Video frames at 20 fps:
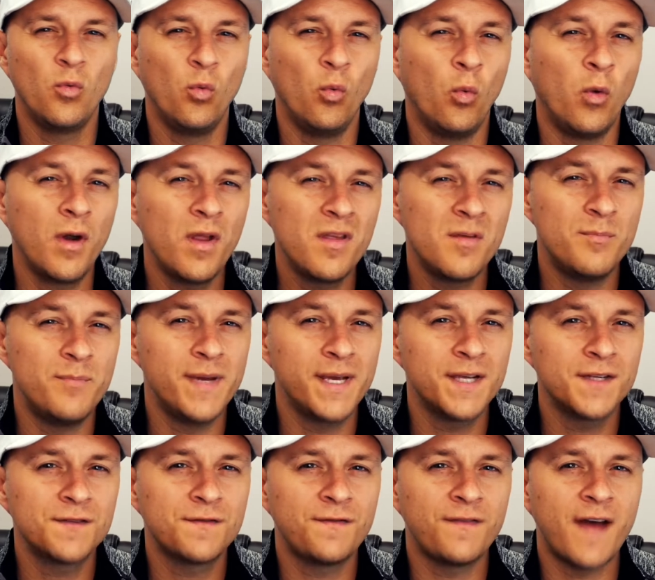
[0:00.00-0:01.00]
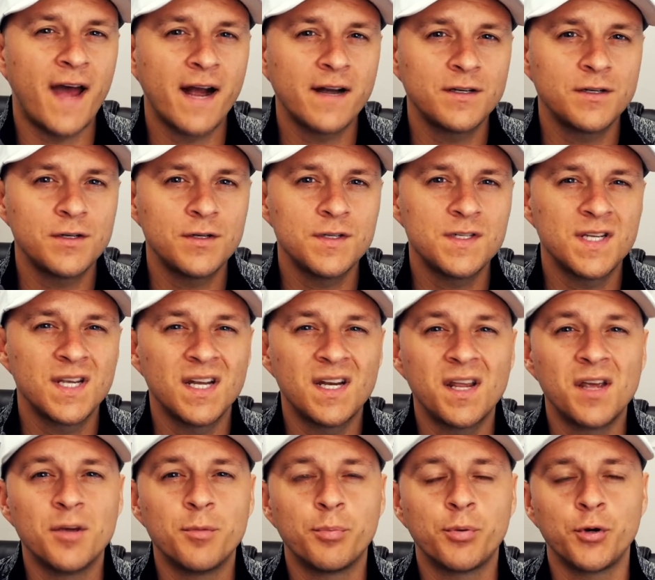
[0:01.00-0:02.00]
One of the biggest factors to
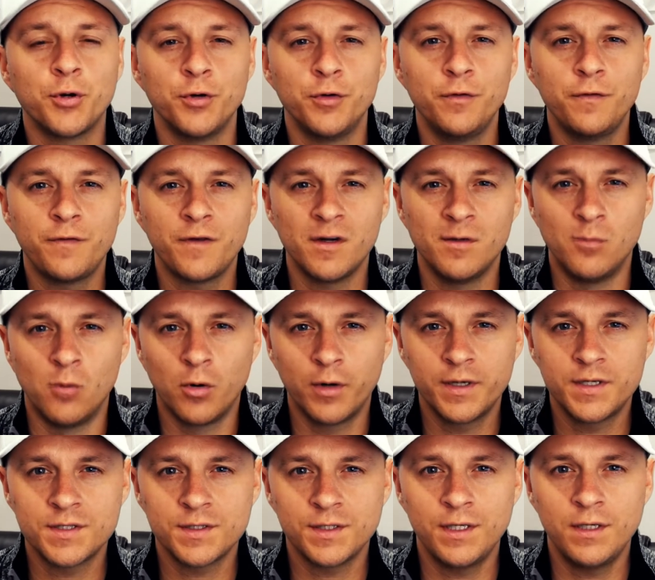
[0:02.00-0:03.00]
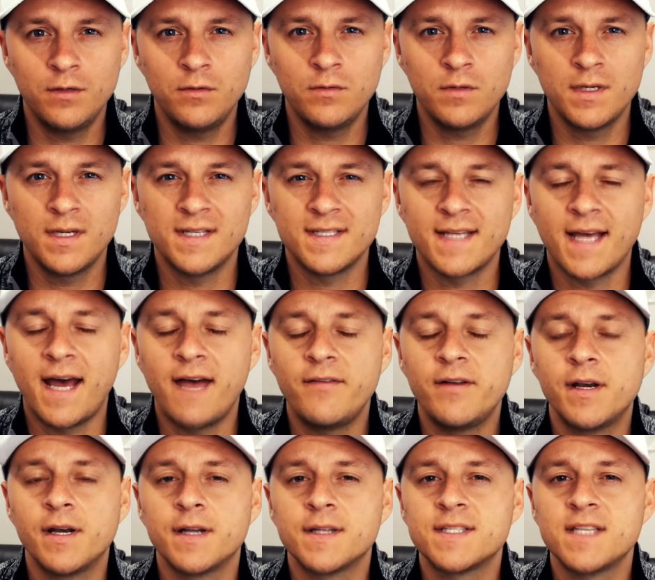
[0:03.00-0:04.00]
getting approved for a mortgage loan is
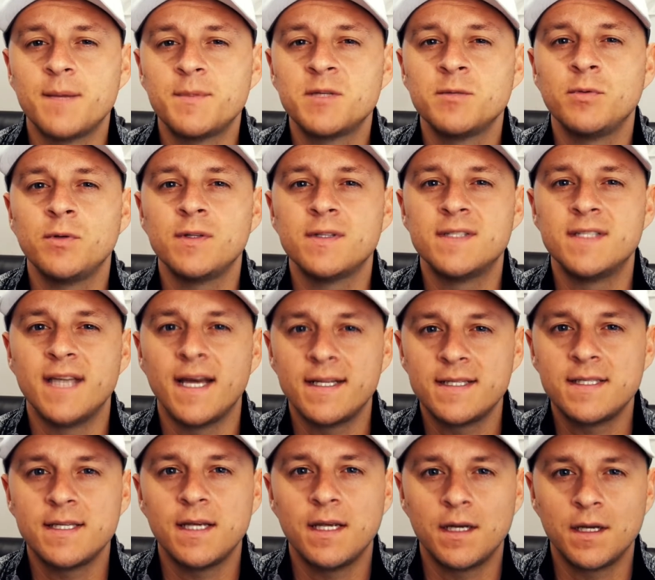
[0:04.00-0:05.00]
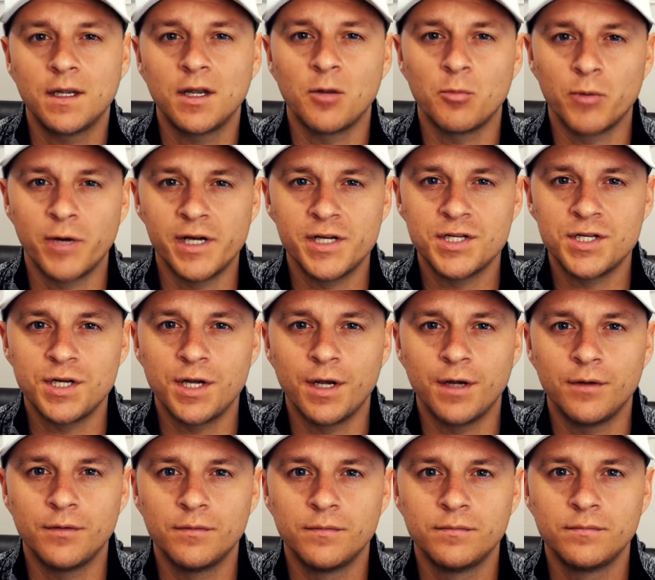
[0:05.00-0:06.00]
having an acceptable debt-to-income
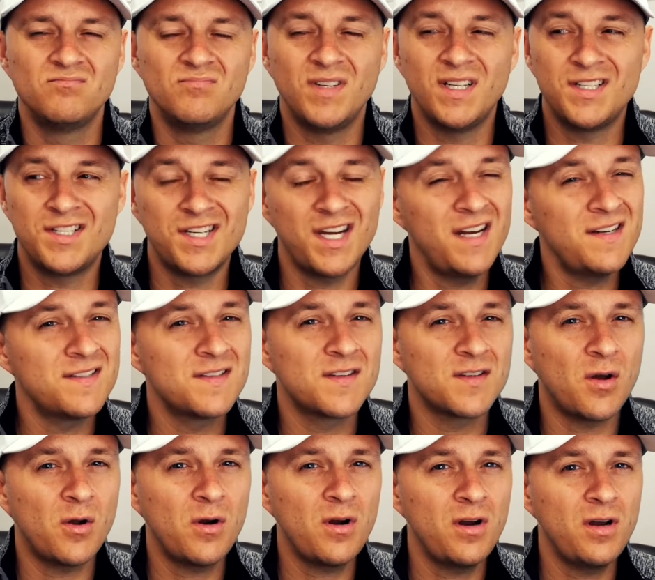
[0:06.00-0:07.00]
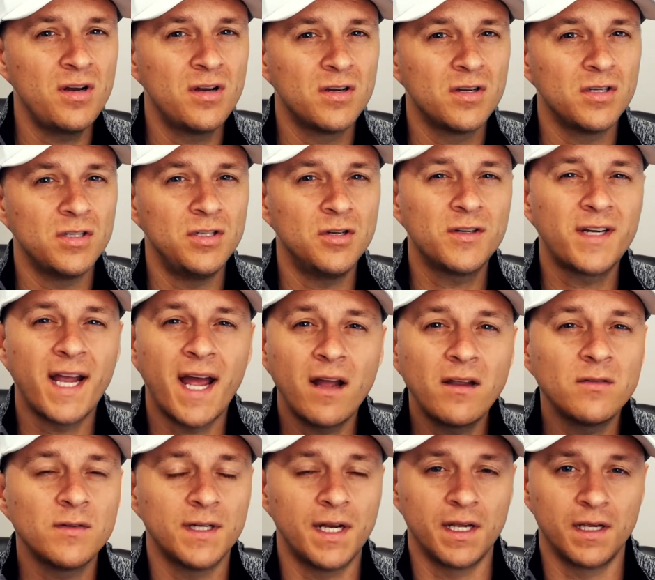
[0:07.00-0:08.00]
ratio. And chances are, you're
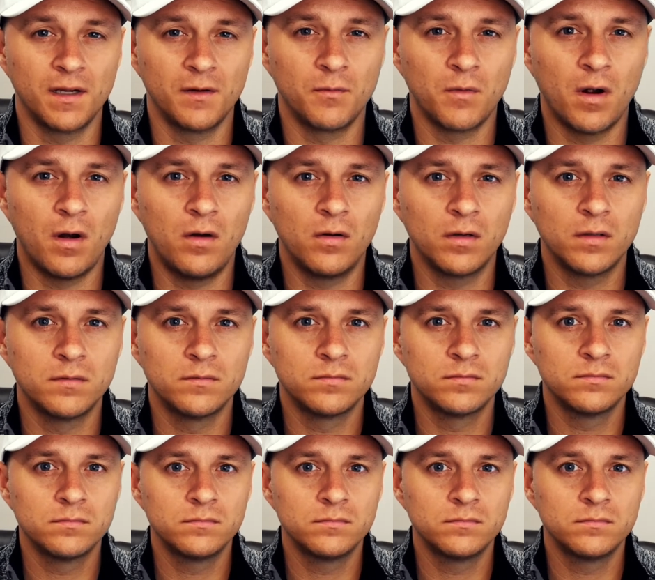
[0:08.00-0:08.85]
calculating it wrong.